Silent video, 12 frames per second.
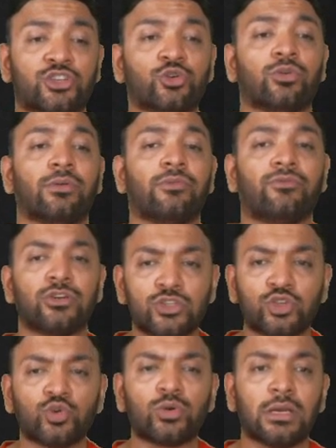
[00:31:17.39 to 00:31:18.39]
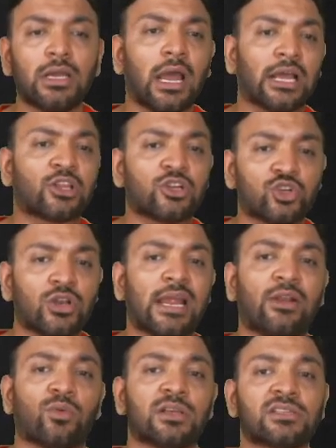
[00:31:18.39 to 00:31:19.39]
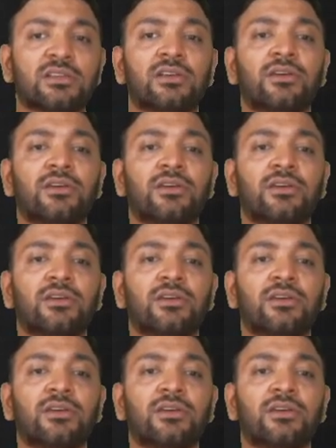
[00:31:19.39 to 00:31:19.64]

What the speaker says: June. I thought July it was.